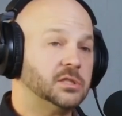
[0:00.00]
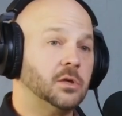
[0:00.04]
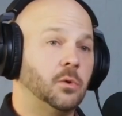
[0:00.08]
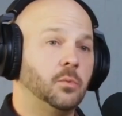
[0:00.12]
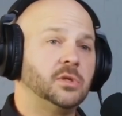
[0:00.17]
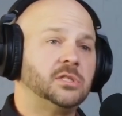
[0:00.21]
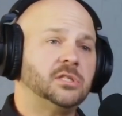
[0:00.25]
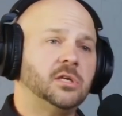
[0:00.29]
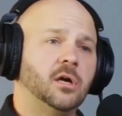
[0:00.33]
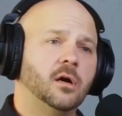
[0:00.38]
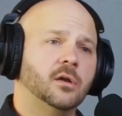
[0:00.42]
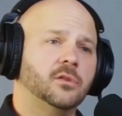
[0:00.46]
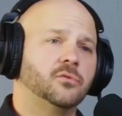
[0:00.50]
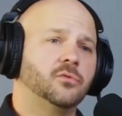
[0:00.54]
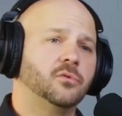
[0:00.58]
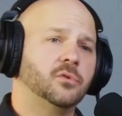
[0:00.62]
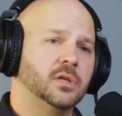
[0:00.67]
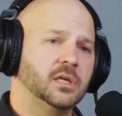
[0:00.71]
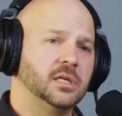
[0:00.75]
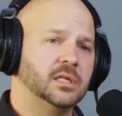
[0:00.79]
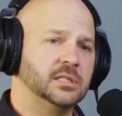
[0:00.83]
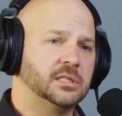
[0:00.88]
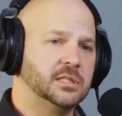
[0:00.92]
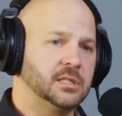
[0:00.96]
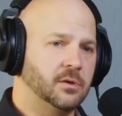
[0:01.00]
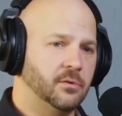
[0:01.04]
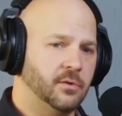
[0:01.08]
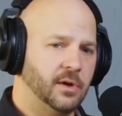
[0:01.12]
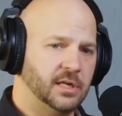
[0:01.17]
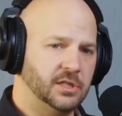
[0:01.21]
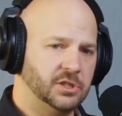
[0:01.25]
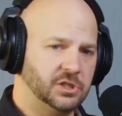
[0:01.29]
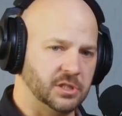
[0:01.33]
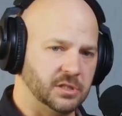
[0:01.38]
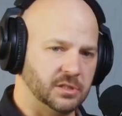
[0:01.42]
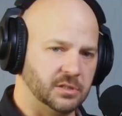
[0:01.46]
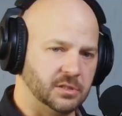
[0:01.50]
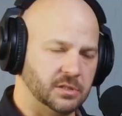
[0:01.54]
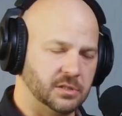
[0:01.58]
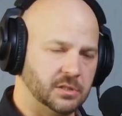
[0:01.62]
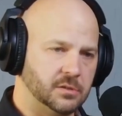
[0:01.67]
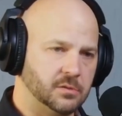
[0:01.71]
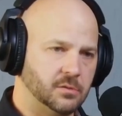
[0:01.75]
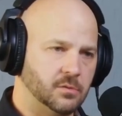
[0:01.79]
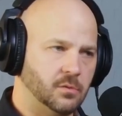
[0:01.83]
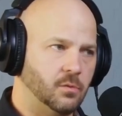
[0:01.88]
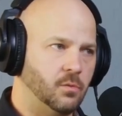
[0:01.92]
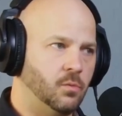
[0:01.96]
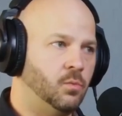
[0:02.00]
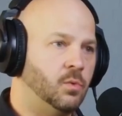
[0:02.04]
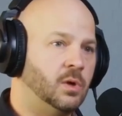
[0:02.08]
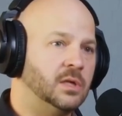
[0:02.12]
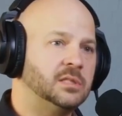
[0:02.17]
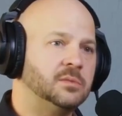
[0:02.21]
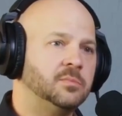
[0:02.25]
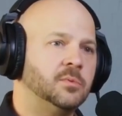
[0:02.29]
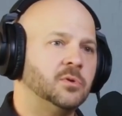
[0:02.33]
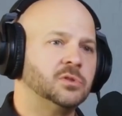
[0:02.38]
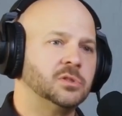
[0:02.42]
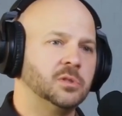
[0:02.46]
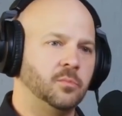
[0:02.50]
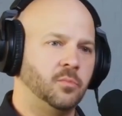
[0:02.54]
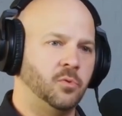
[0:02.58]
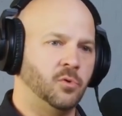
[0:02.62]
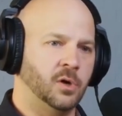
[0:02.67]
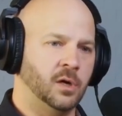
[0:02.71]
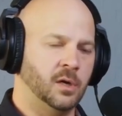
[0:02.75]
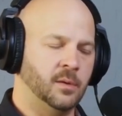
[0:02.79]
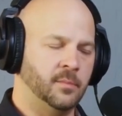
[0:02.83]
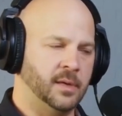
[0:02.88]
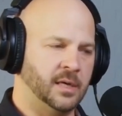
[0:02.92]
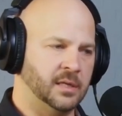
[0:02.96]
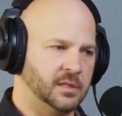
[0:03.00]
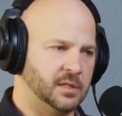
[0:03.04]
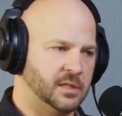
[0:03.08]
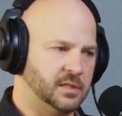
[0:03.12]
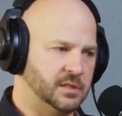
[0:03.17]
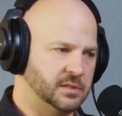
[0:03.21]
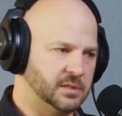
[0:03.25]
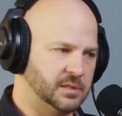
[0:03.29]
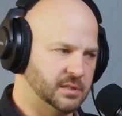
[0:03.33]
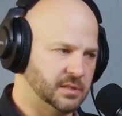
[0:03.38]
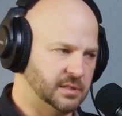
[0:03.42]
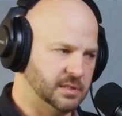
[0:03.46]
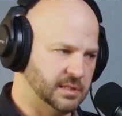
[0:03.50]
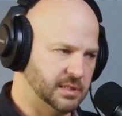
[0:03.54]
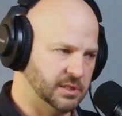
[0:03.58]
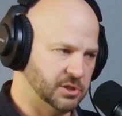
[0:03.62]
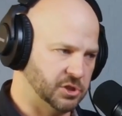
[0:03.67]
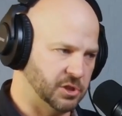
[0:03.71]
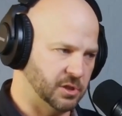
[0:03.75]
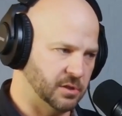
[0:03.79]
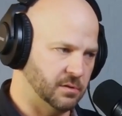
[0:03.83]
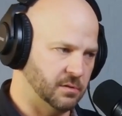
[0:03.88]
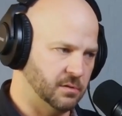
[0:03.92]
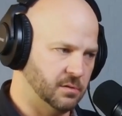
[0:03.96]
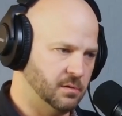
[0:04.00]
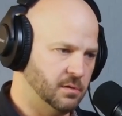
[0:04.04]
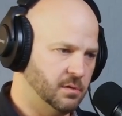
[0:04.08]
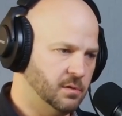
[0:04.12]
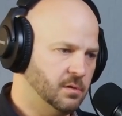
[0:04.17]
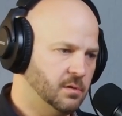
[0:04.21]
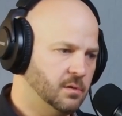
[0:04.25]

So we talked through the considerations. What's most important about this decision?